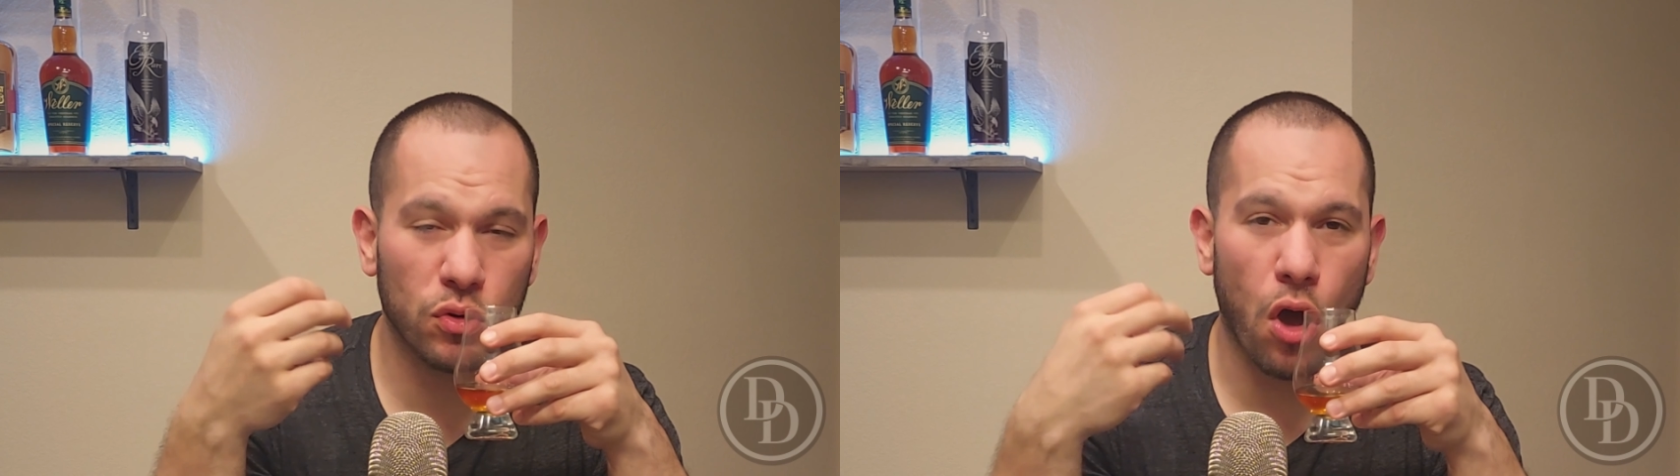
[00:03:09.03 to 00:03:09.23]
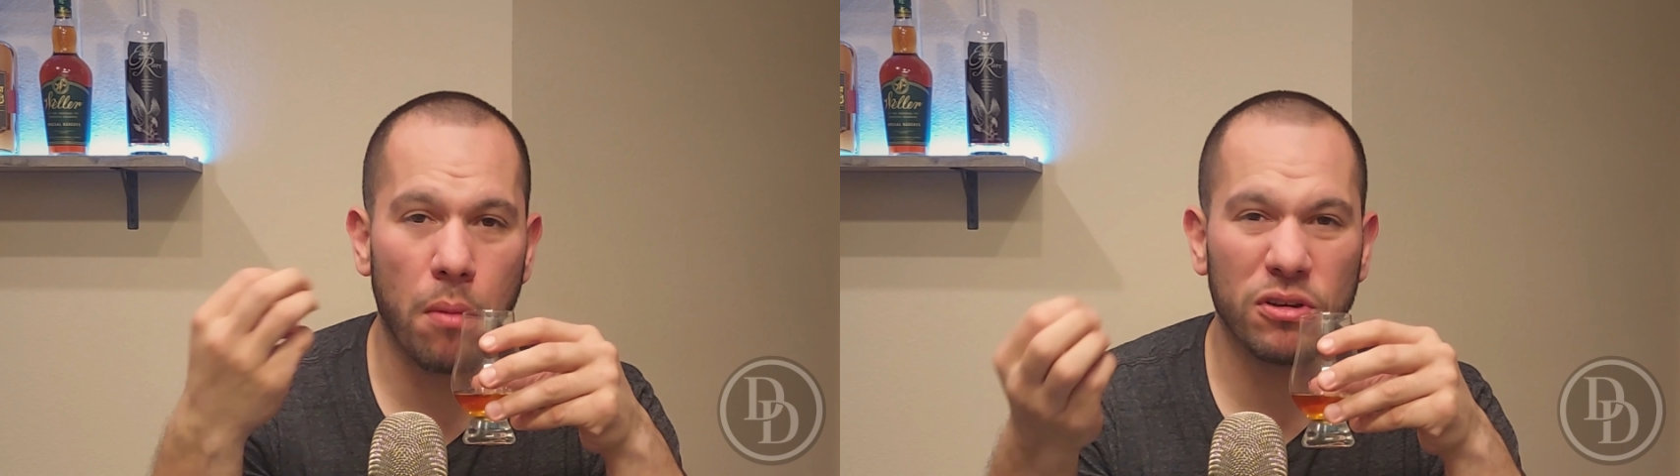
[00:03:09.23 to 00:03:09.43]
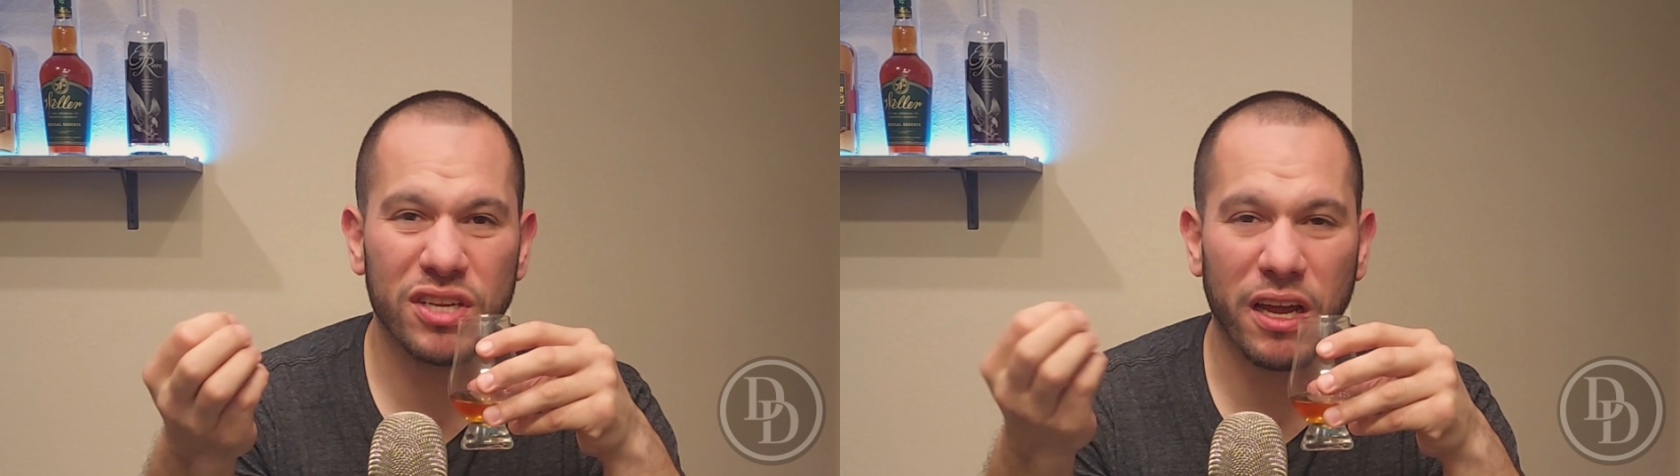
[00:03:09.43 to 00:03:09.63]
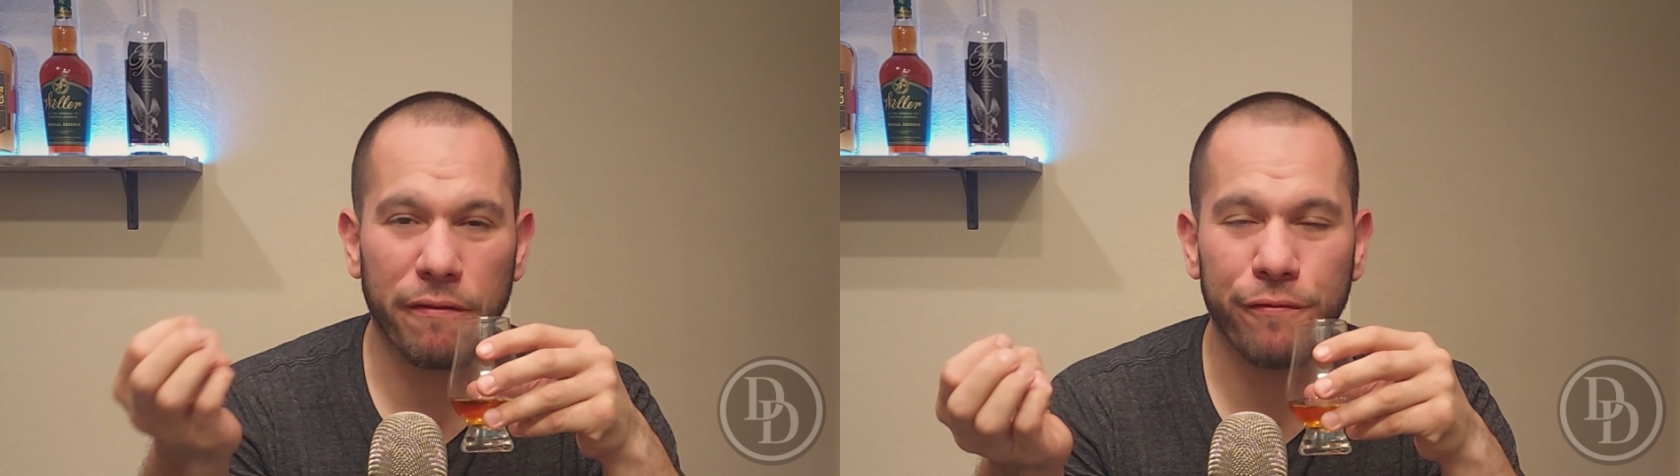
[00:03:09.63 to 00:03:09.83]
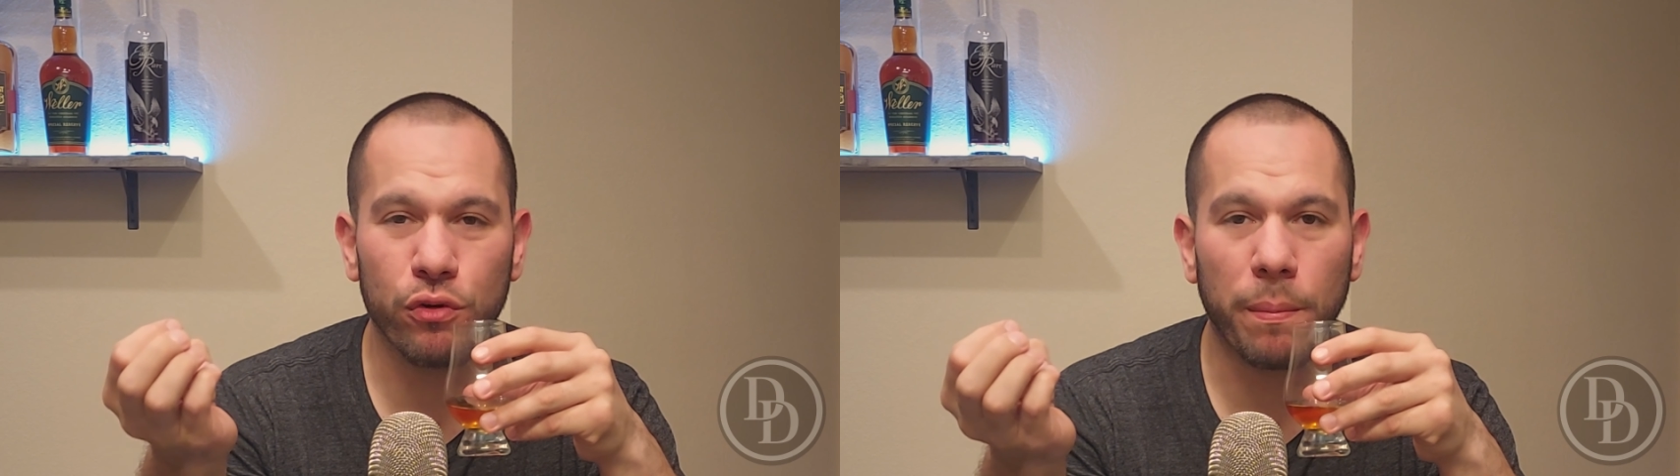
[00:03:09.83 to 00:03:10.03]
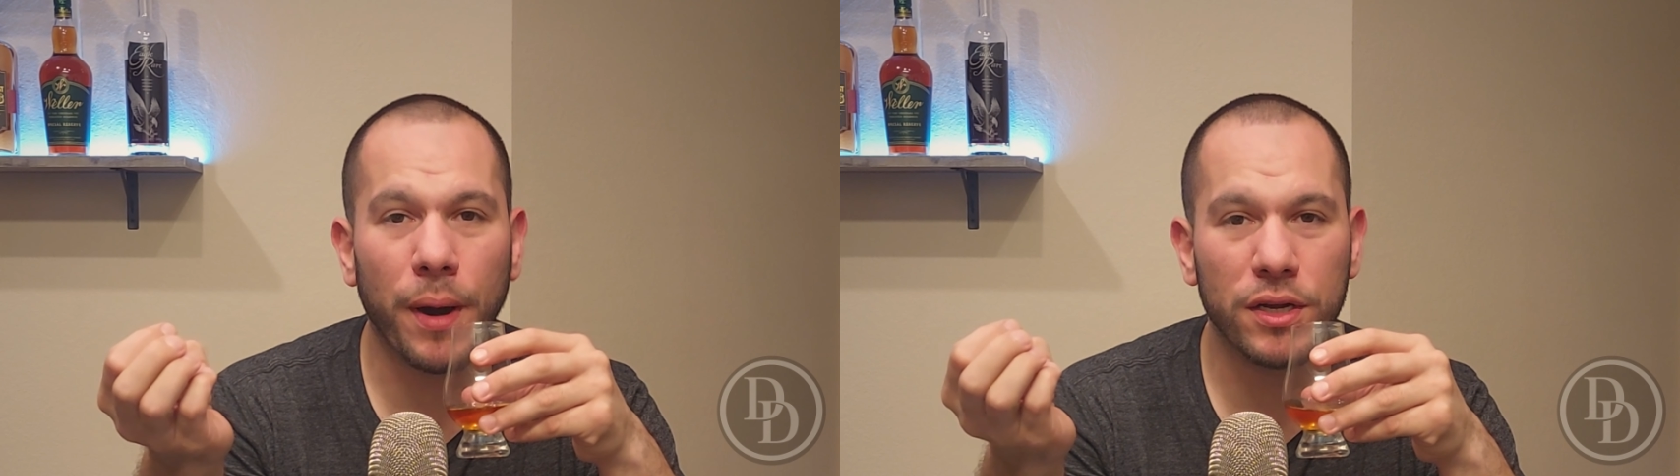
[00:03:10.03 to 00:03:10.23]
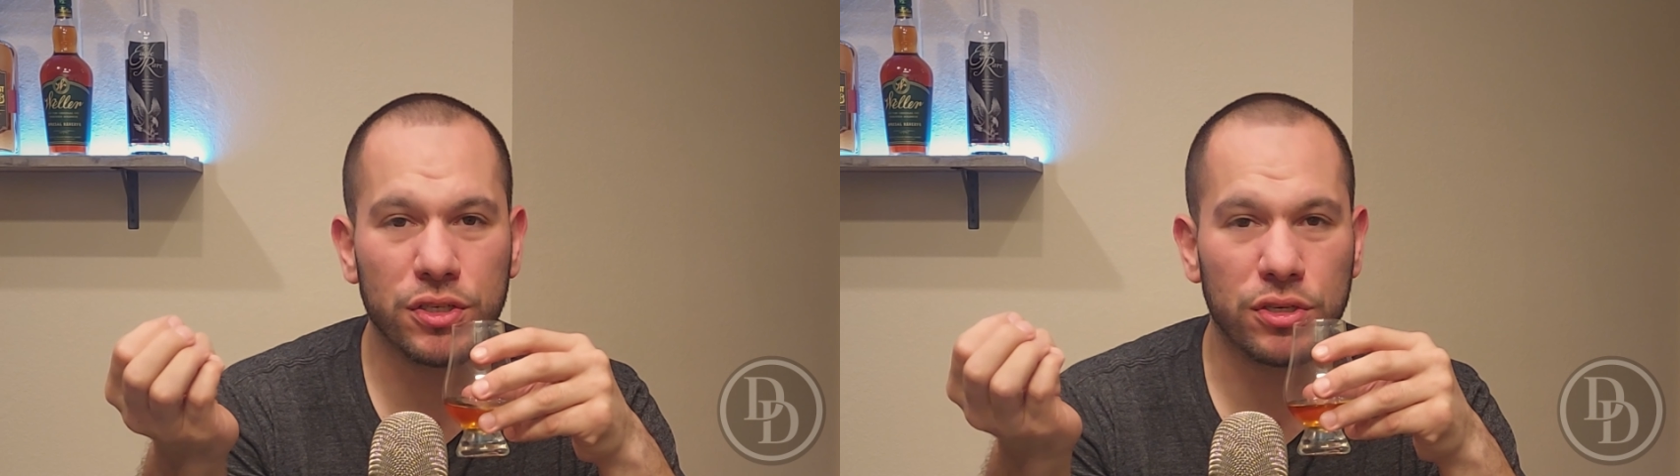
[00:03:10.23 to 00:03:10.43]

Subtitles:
through almost like a fruit punch or